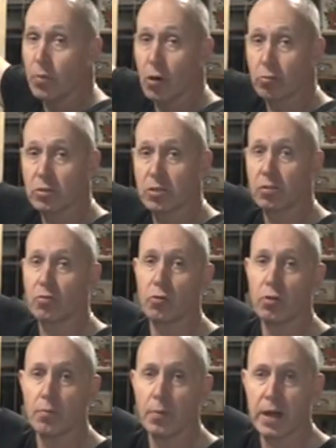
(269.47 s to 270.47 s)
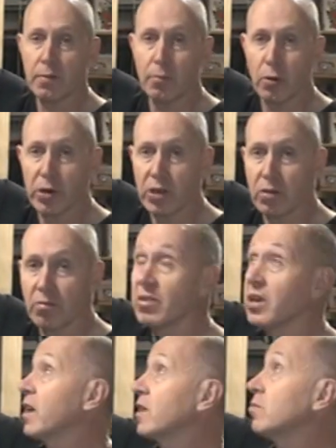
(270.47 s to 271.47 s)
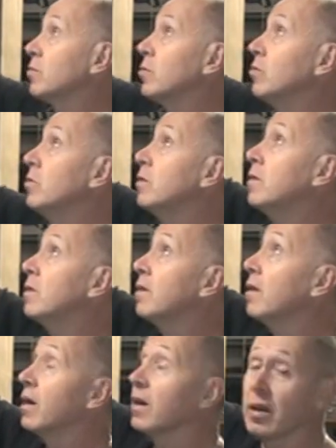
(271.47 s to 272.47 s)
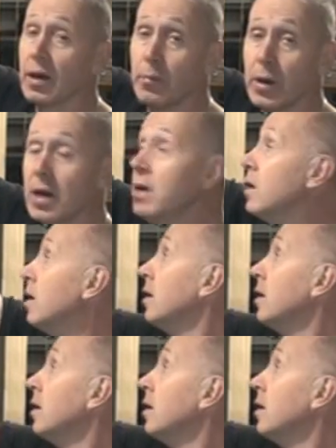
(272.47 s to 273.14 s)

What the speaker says: bolts through the main body of the actual lumbar.